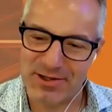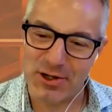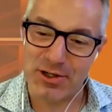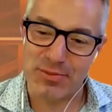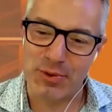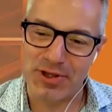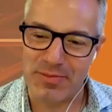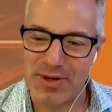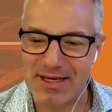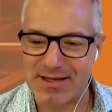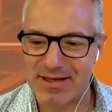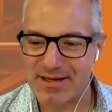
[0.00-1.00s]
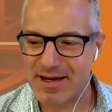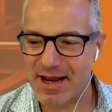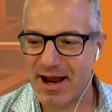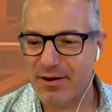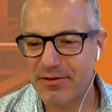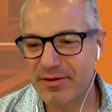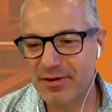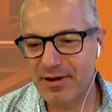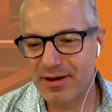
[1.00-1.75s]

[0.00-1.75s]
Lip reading: I can start to put the pieces down.